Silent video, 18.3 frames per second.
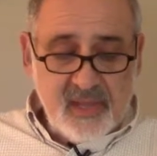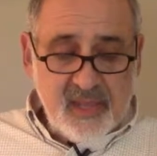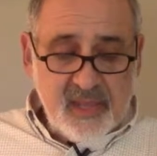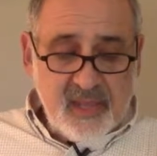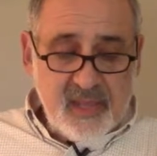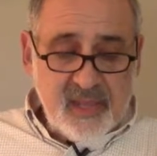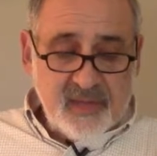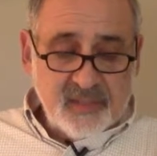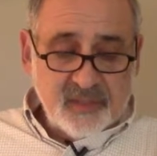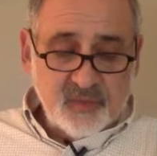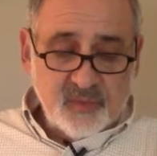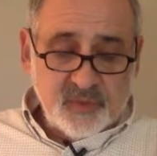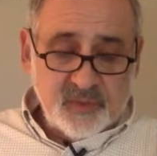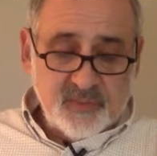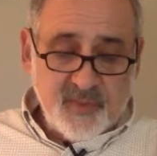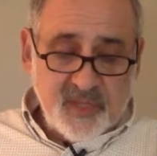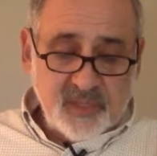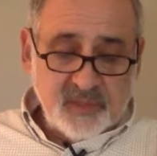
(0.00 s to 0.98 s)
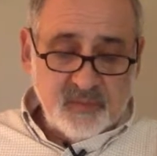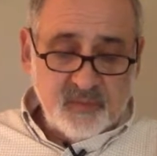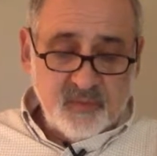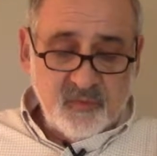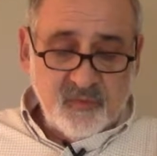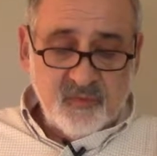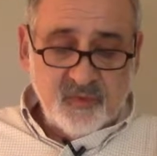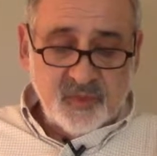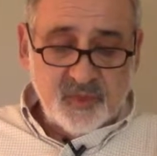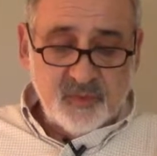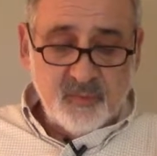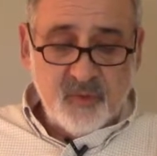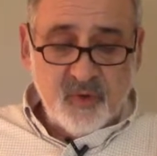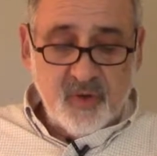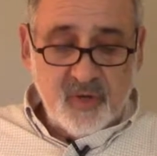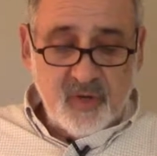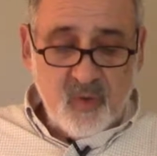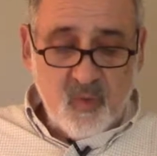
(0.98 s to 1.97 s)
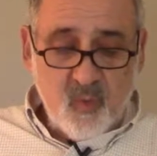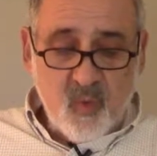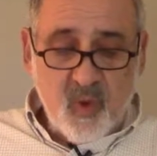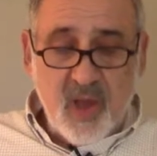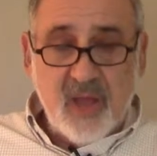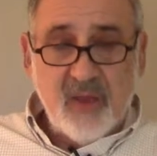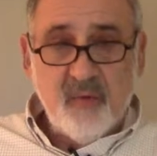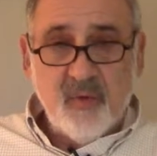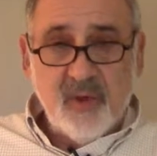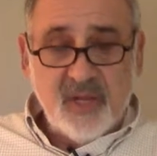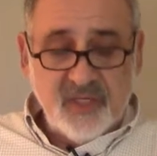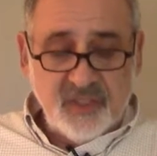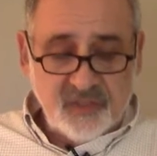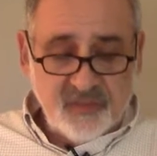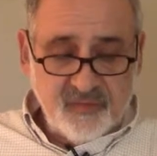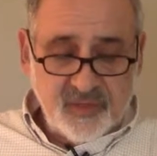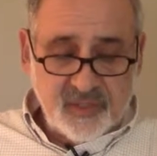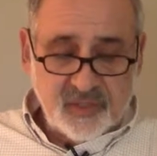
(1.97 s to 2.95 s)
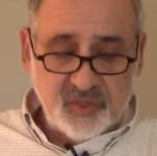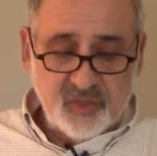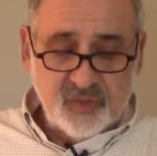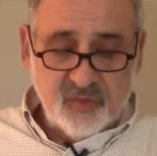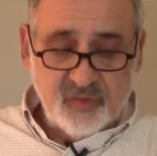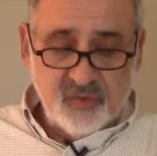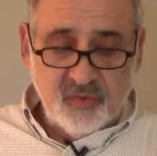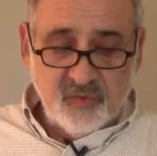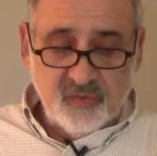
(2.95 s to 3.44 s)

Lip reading: and is responsible for spurring a wide range of external